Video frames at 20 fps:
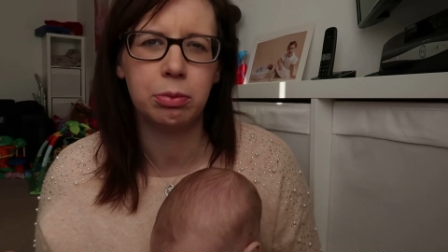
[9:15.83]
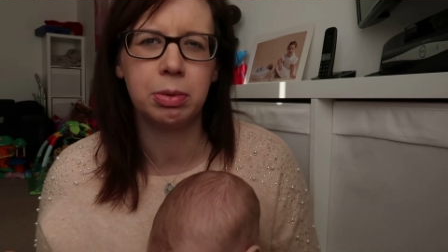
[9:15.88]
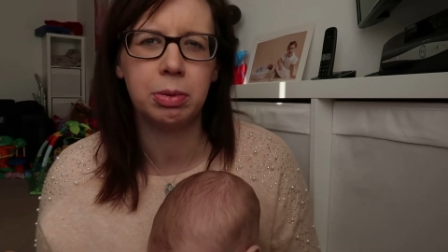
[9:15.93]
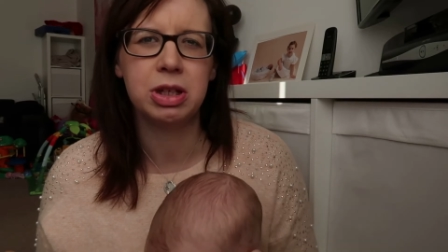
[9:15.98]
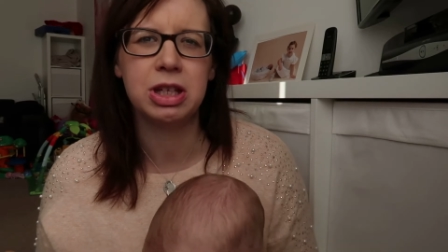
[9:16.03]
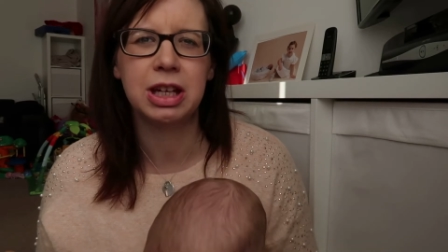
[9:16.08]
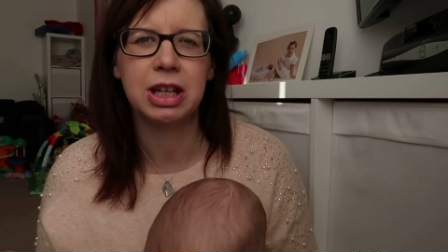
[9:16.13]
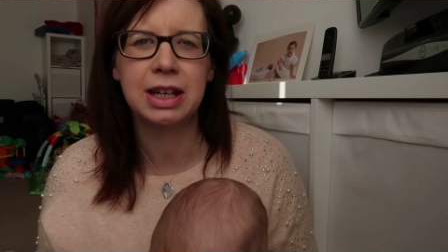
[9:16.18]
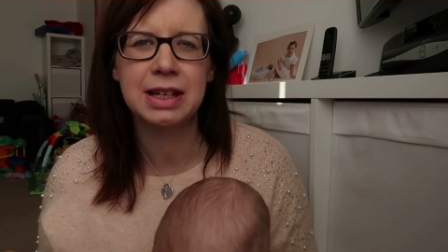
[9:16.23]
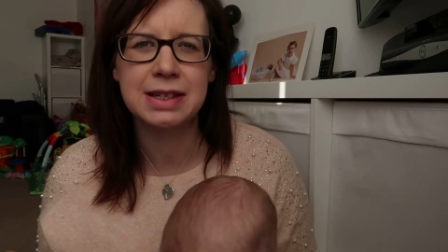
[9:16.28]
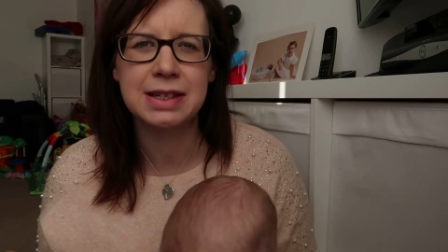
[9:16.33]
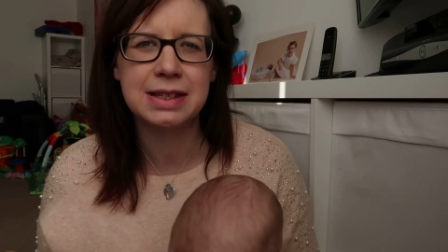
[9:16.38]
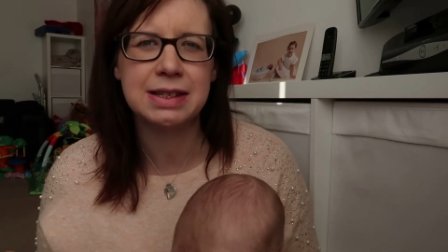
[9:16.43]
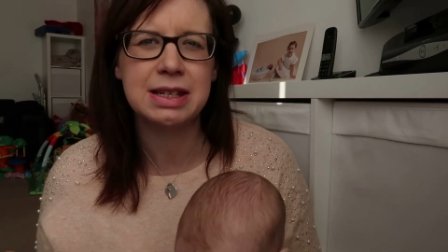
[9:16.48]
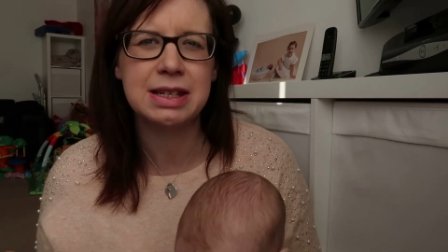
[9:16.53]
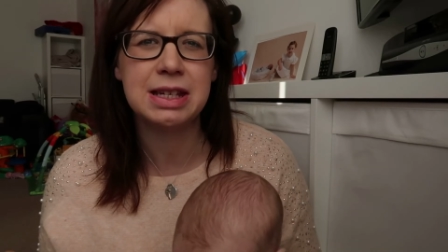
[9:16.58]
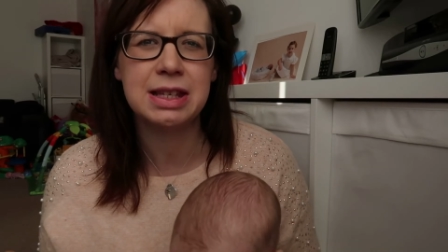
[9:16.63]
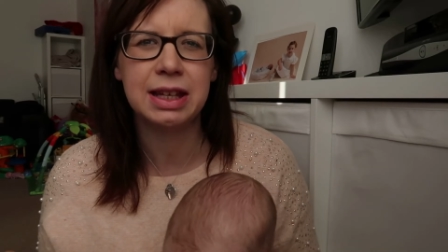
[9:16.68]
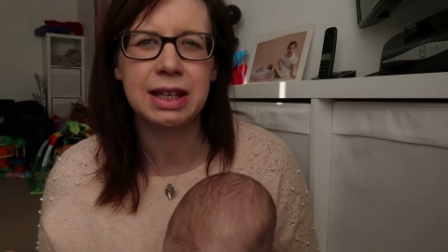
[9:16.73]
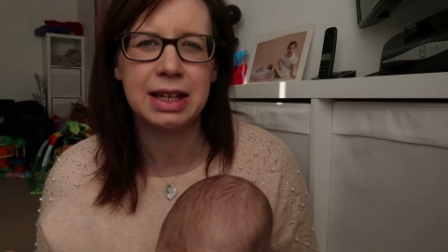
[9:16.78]
but you can
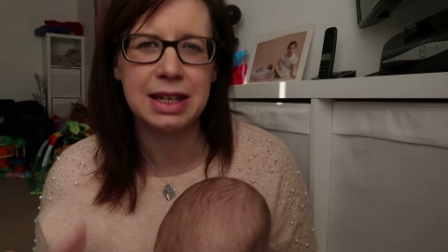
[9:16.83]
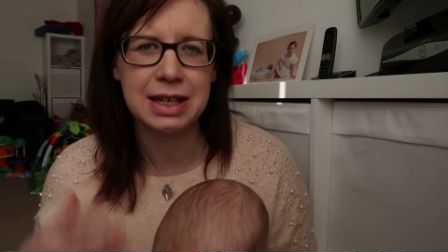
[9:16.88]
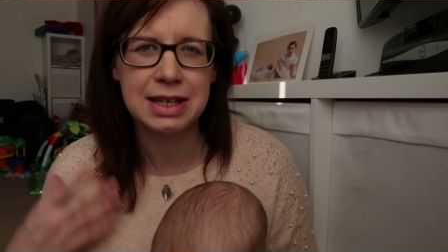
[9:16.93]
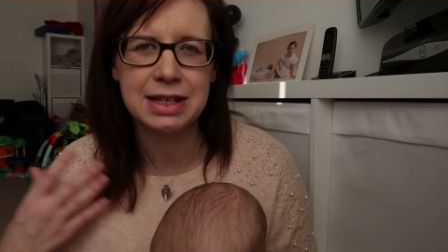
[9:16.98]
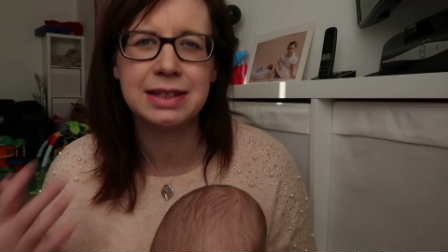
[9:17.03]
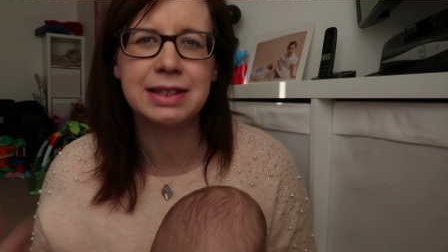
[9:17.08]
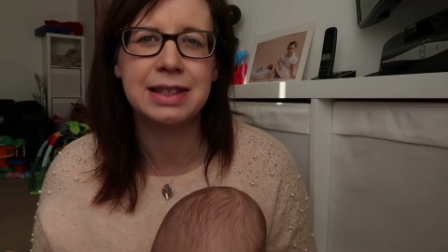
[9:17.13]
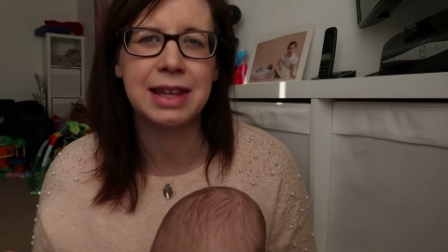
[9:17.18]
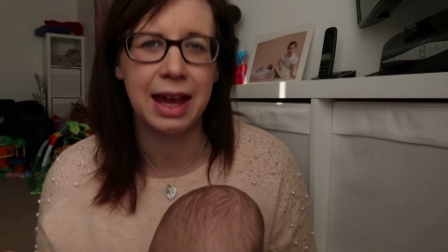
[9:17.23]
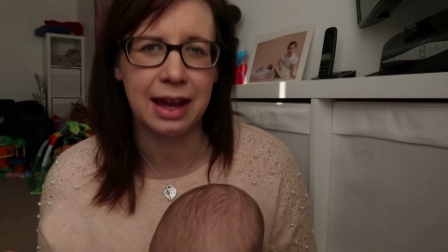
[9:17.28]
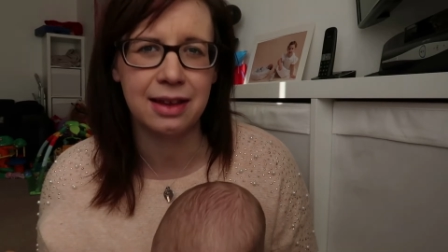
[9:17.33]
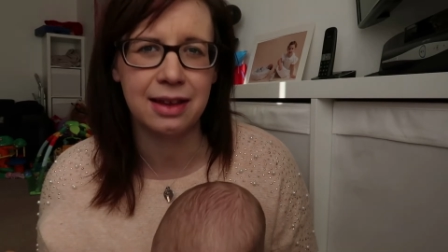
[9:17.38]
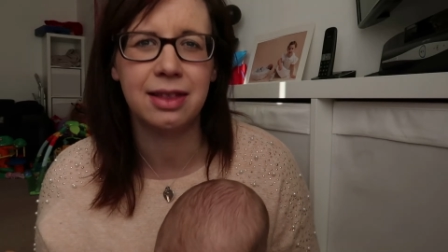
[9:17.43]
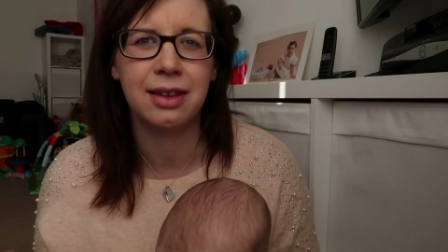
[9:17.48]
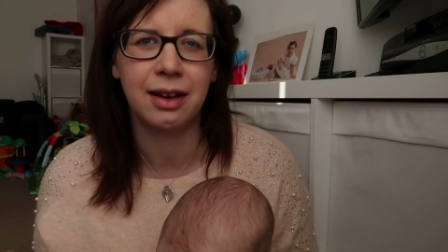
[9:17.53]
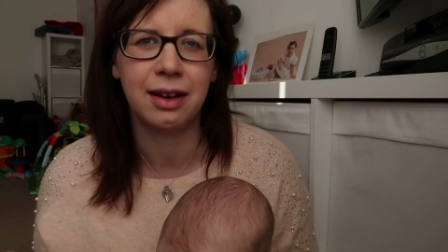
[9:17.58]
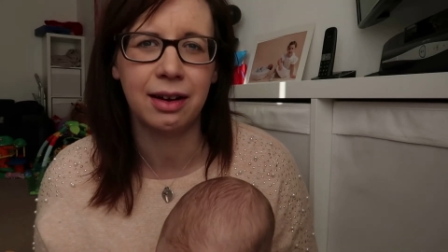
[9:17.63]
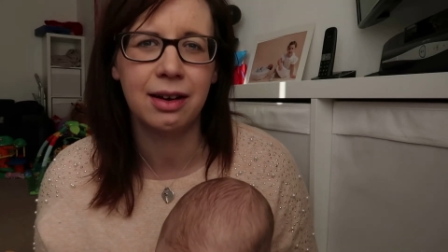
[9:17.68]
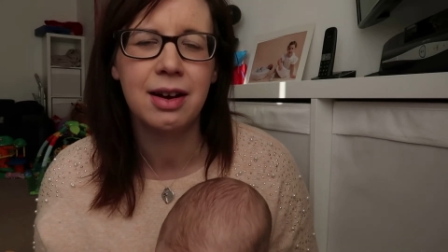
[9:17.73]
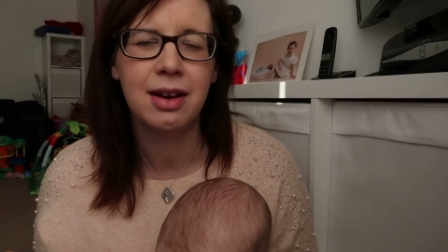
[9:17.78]
see that he's getting
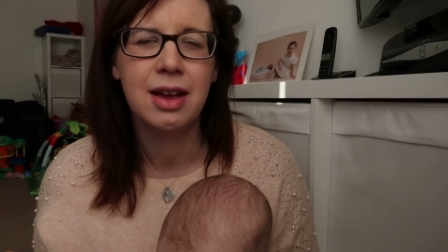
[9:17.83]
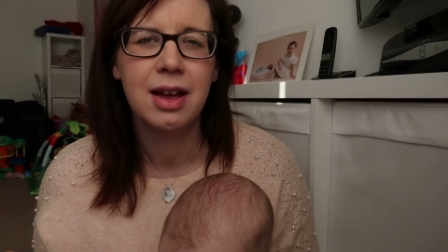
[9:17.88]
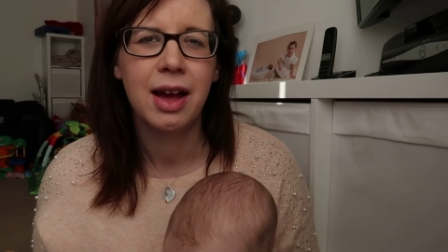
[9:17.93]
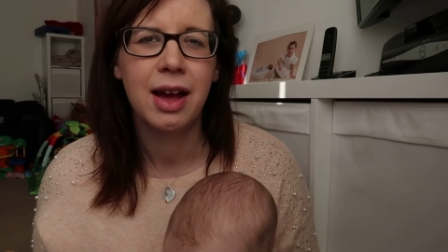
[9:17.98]
there.